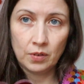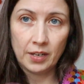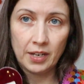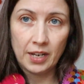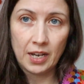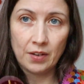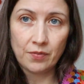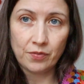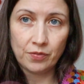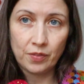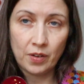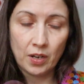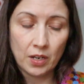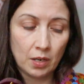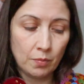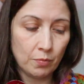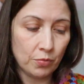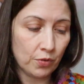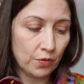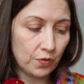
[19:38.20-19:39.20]
I have a
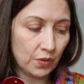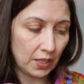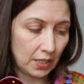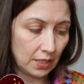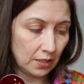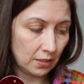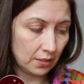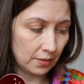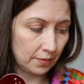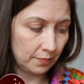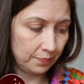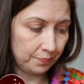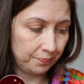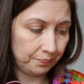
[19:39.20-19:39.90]
number of these.